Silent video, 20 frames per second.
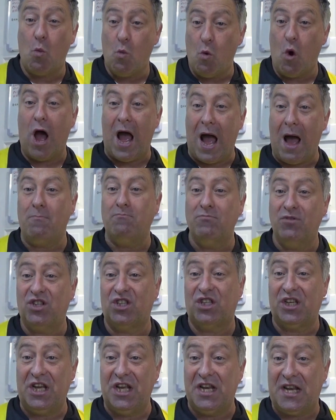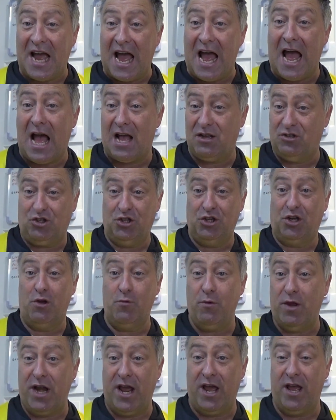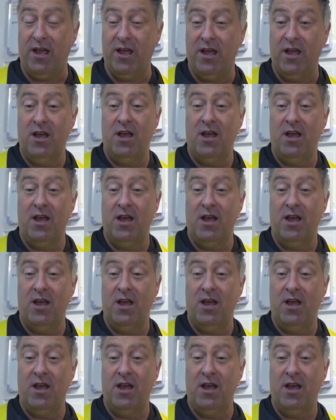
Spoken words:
what happens to your dart as you're doing it.